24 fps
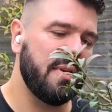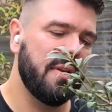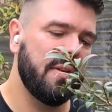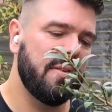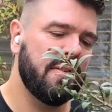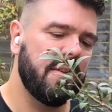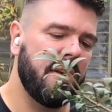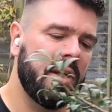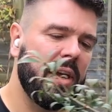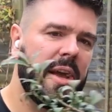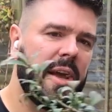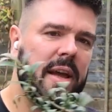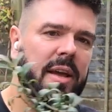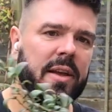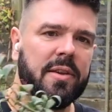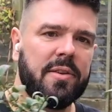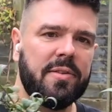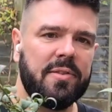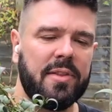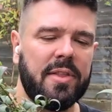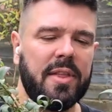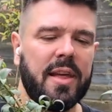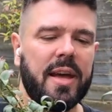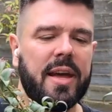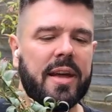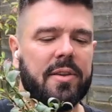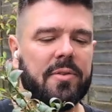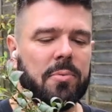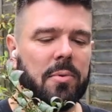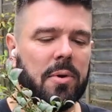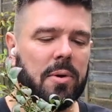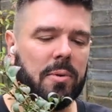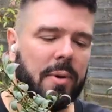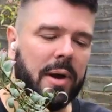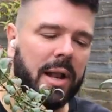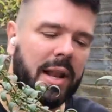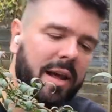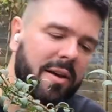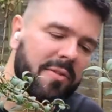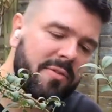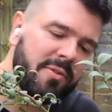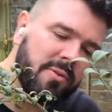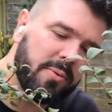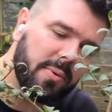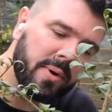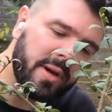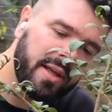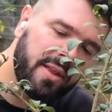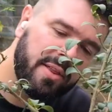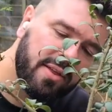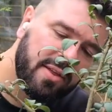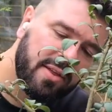So yeah, so that is what we're left with.